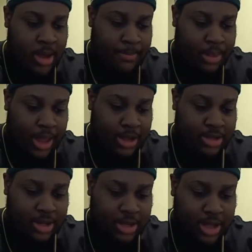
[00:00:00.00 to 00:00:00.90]

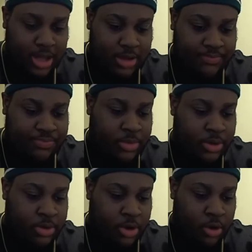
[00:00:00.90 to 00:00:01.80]
Blocked a kick.
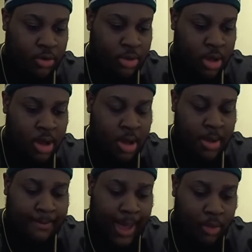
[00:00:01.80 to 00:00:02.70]
You know,
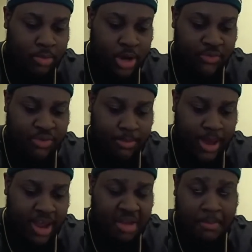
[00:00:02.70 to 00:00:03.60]
mountain of a
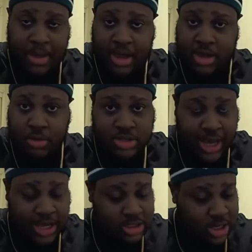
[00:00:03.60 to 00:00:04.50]
man. Big,
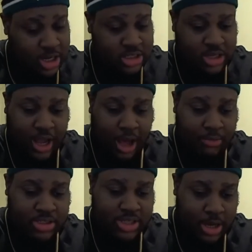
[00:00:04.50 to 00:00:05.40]
huge-ass nigga, just like I
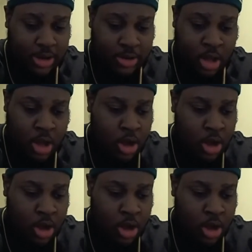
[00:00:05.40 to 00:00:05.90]
was saying.